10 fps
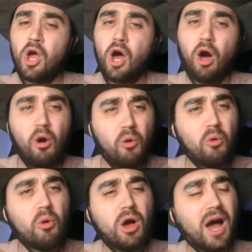
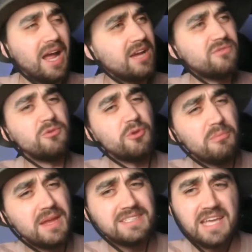oh, I have Nuno
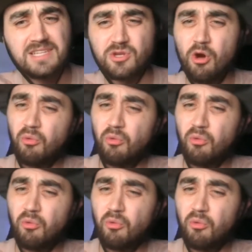Mendes,